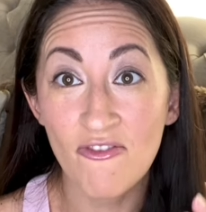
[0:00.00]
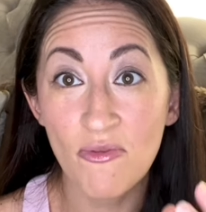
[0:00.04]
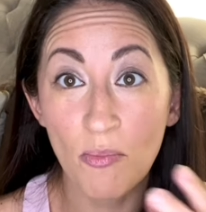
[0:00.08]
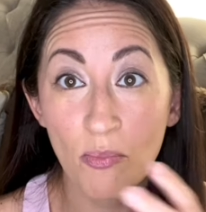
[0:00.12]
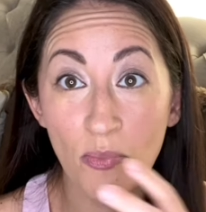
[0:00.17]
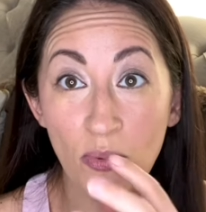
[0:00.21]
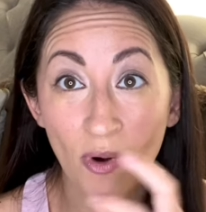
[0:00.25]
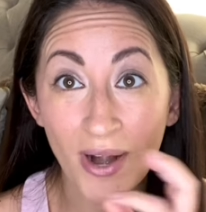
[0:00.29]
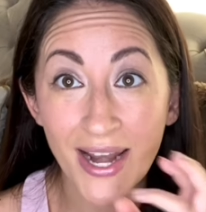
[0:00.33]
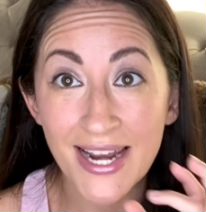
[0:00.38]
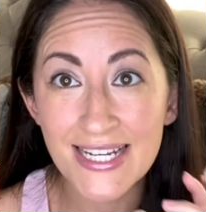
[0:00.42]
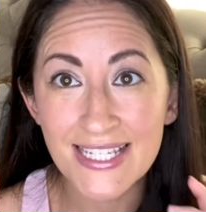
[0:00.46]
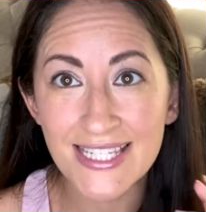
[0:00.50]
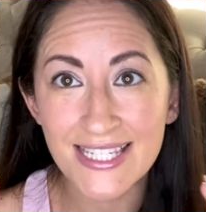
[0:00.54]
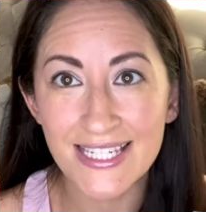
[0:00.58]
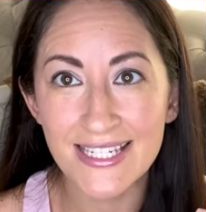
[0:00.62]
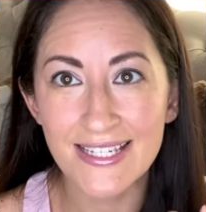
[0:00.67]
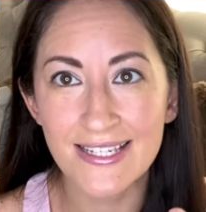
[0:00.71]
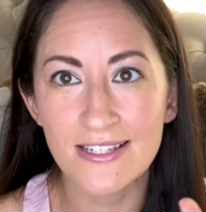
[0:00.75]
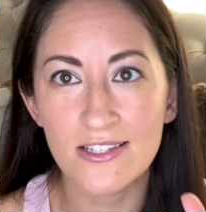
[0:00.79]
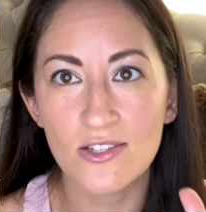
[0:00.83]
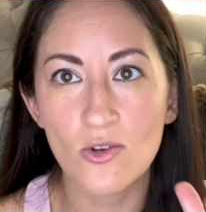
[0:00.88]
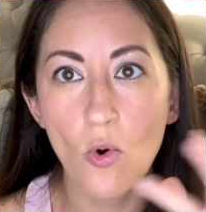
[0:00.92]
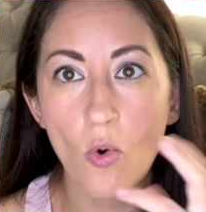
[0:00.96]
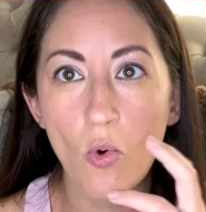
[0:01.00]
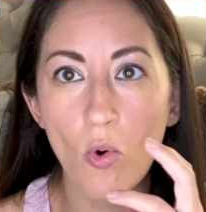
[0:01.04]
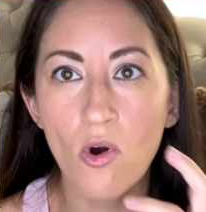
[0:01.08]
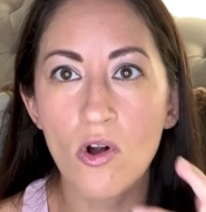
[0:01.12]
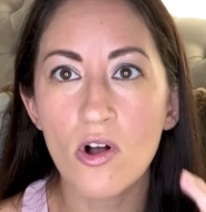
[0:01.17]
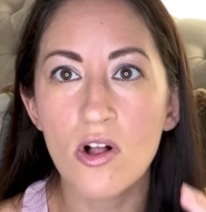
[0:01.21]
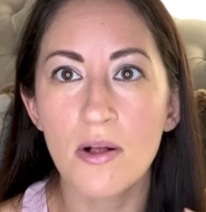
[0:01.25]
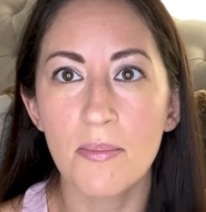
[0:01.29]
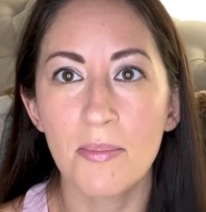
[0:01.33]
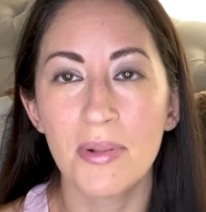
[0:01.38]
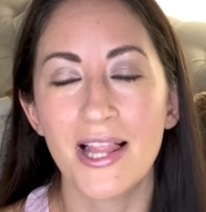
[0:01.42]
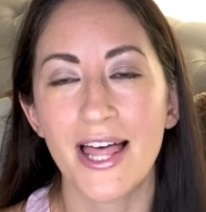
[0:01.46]
braces,
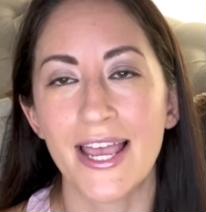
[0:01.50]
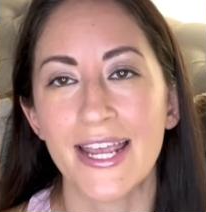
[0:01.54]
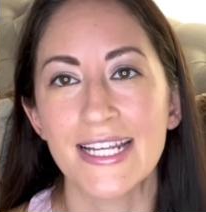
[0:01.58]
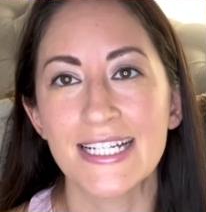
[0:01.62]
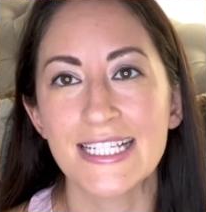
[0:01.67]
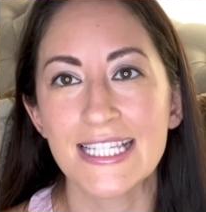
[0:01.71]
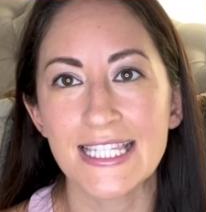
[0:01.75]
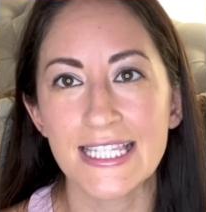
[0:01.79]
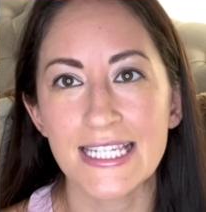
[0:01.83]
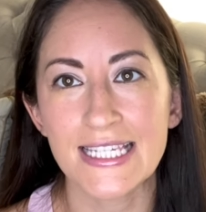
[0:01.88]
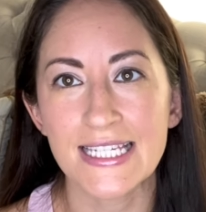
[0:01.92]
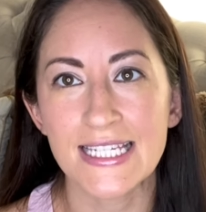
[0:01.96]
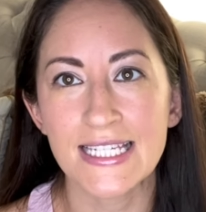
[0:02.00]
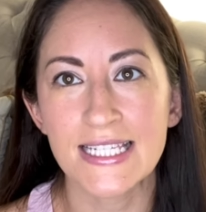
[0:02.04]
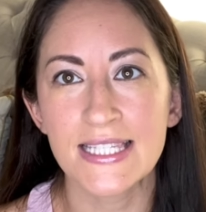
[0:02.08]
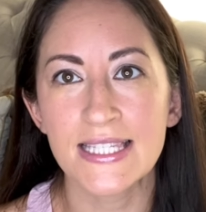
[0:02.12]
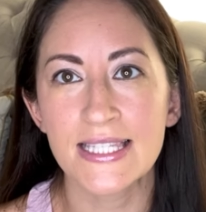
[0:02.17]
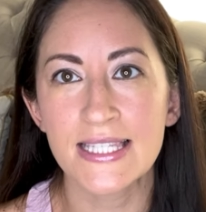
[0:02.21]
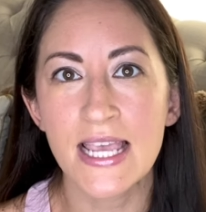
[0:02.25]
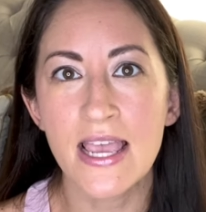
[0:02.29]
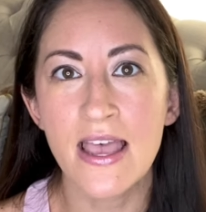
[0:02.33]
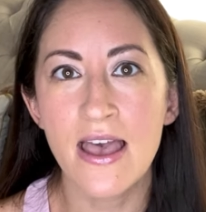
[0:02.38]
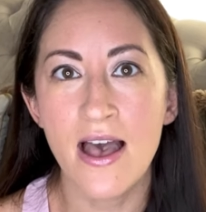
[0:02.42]
oral appliances,